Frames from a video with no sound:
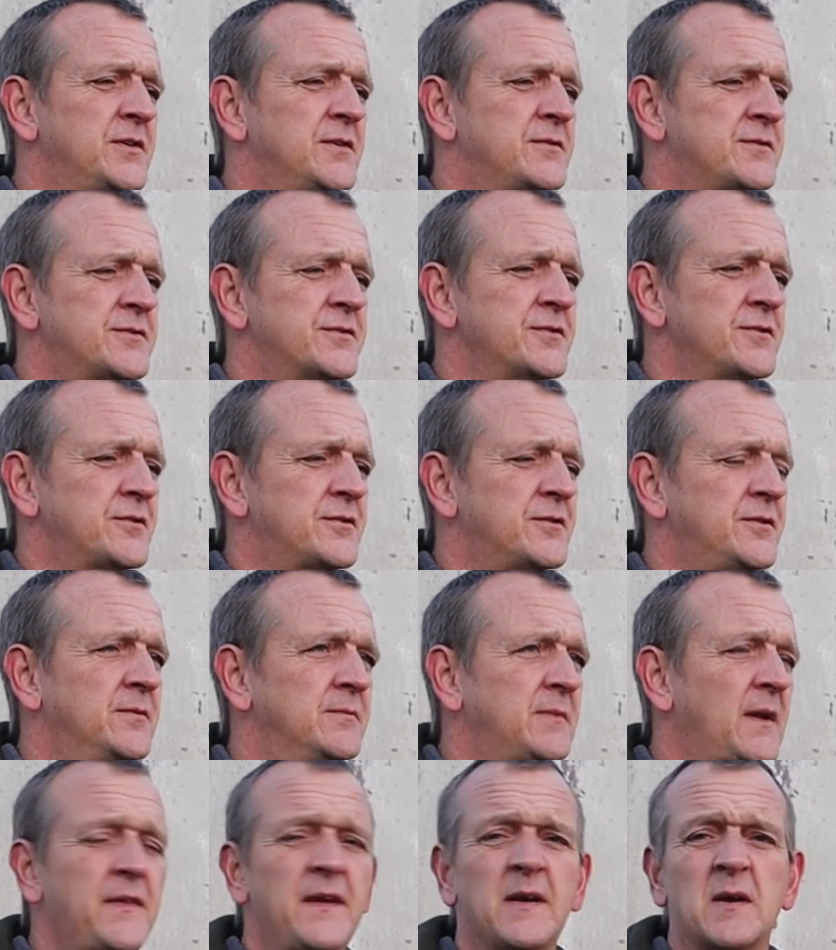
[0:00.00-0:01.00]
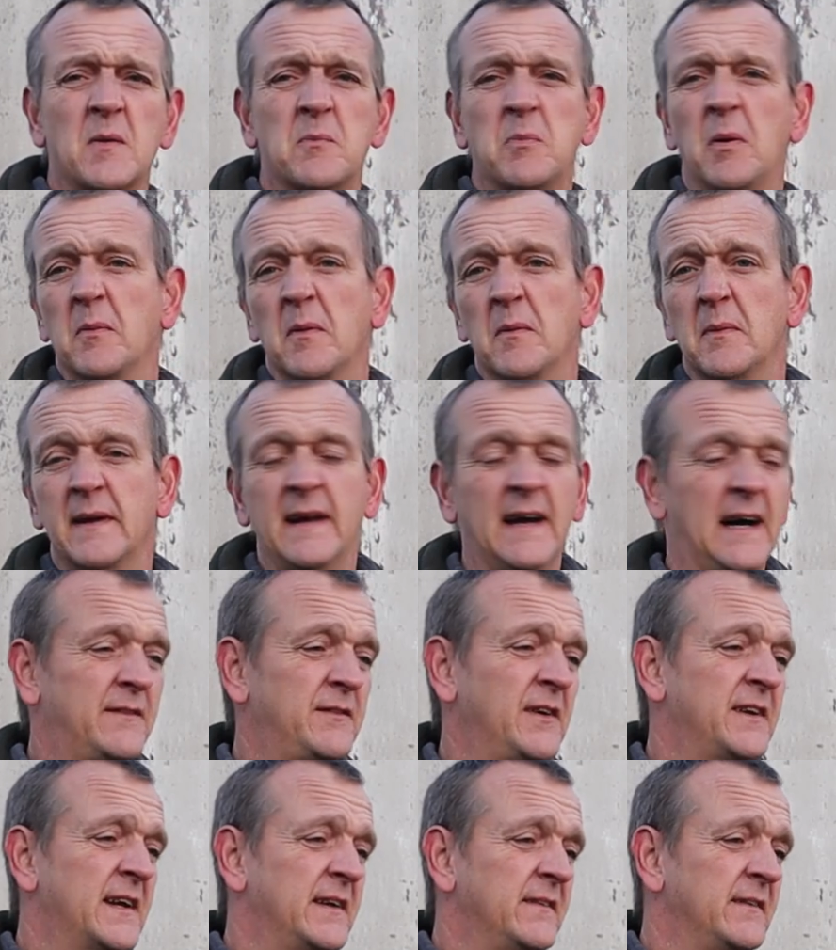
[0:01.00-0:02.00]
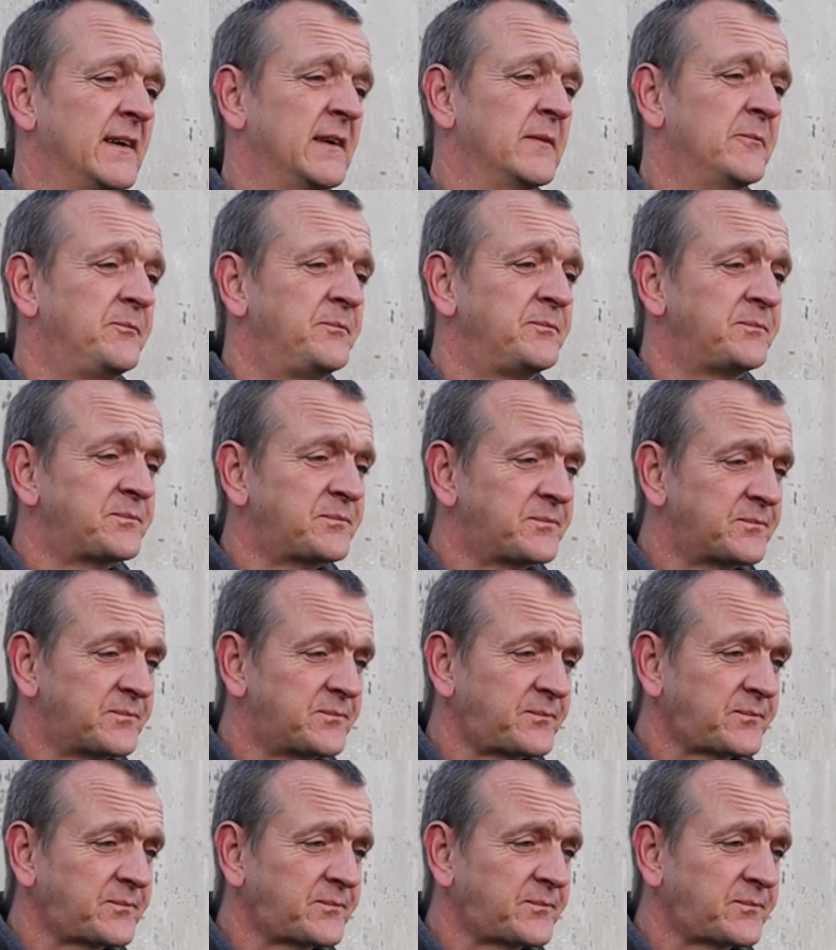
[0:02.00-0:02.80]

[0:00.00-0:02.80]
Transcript: not too sure. I think I probably have. I don't know.